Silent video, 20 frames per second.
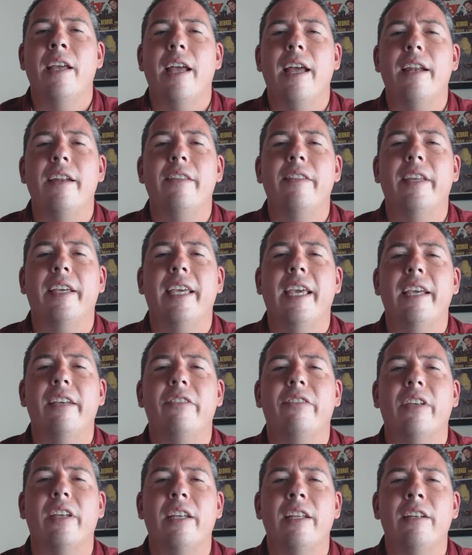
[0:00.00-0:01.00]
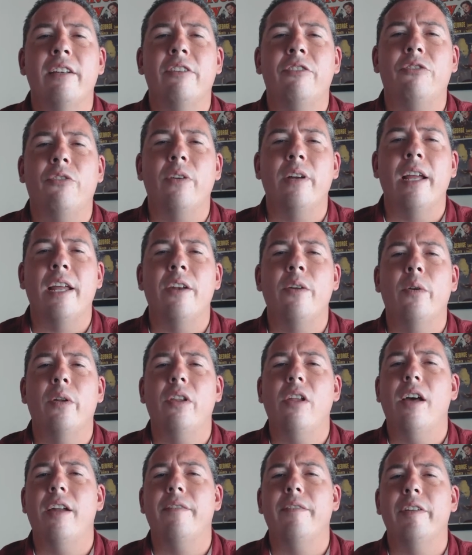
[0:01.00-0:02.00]
And in the case of industry, I know a
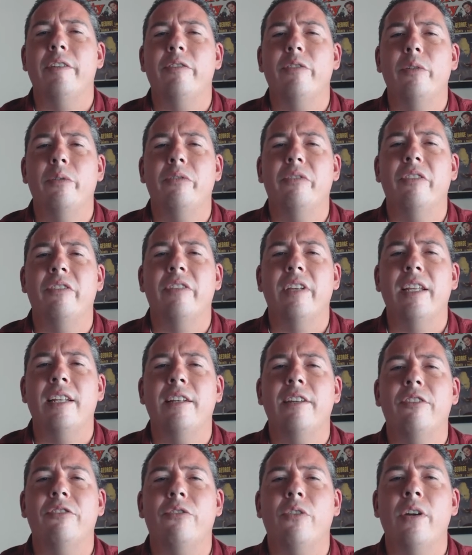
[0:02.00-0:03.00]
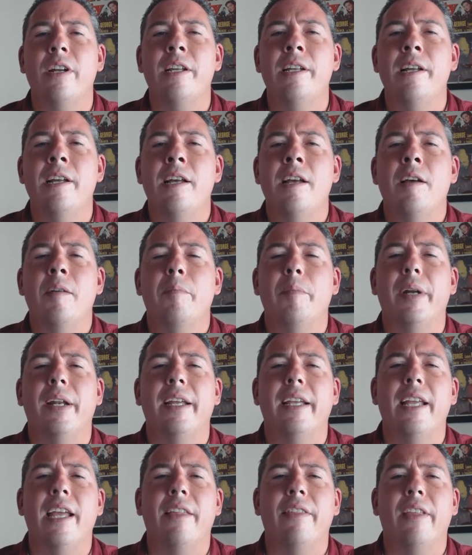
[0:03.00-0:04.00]
lot of it's used as industry, but
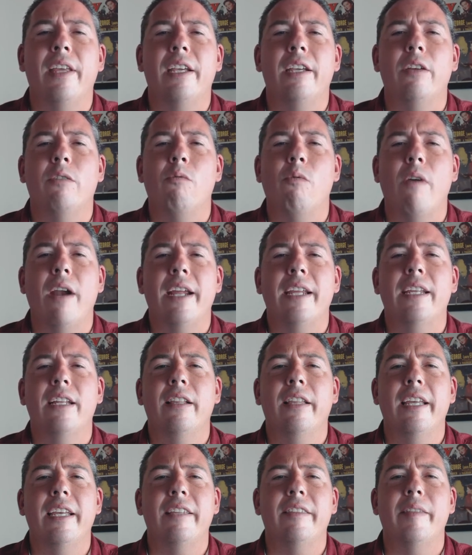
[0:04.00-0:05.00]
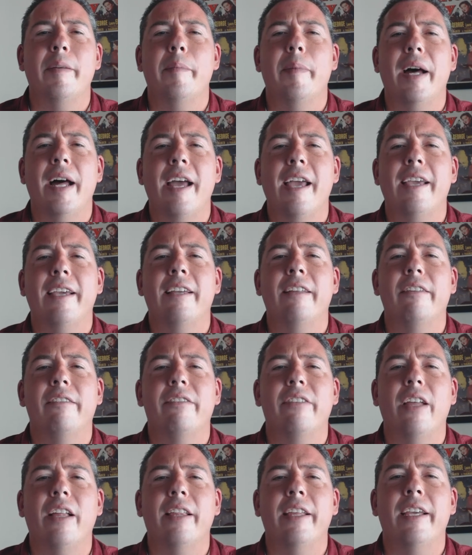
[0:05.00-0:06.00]
again, they could regulate the buying and
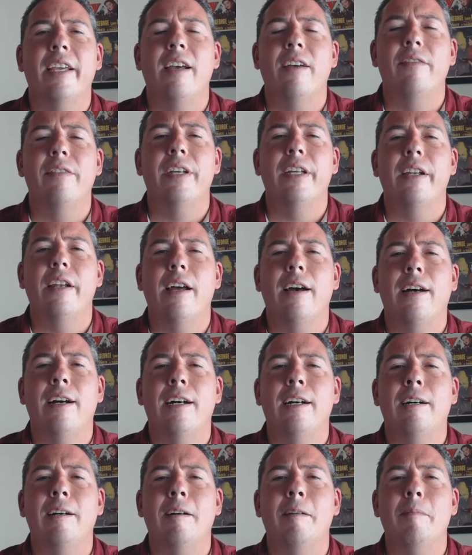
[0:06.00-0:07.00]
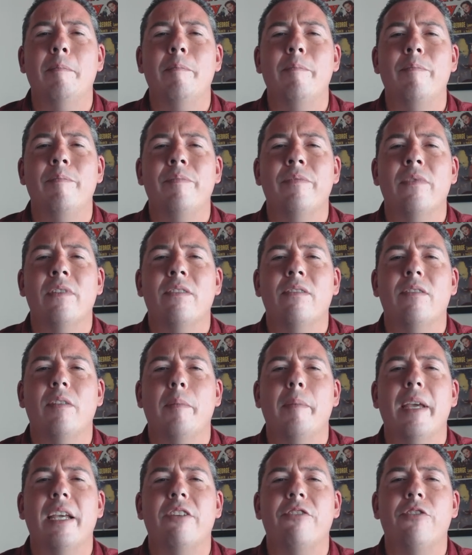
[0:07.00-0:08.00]
selling of it um,
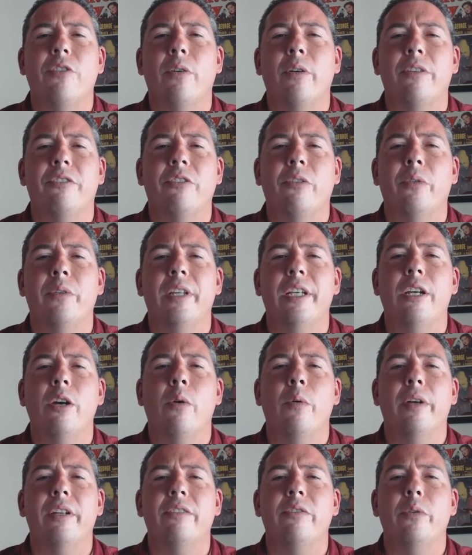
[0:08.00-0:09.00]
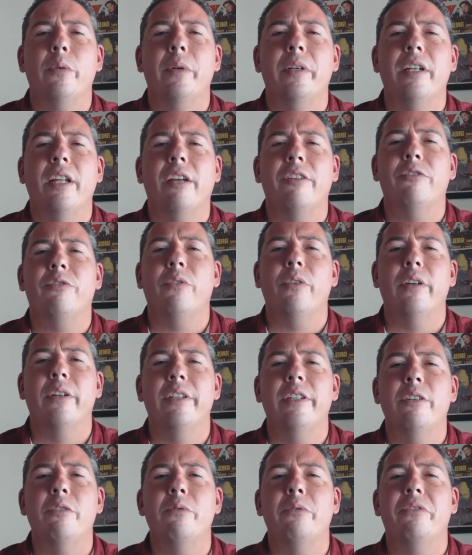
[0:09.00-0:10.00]
to make sure it's only going to
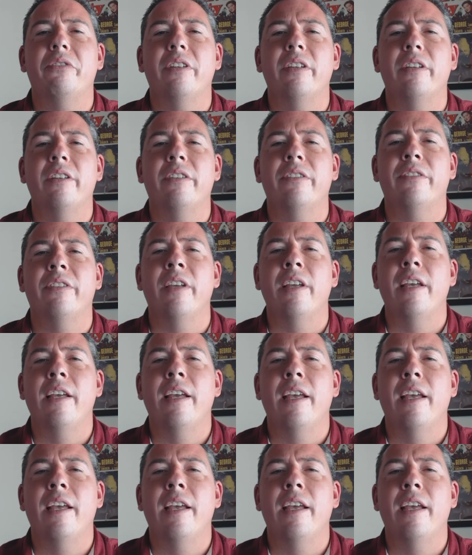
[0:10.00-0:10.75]
industrial uses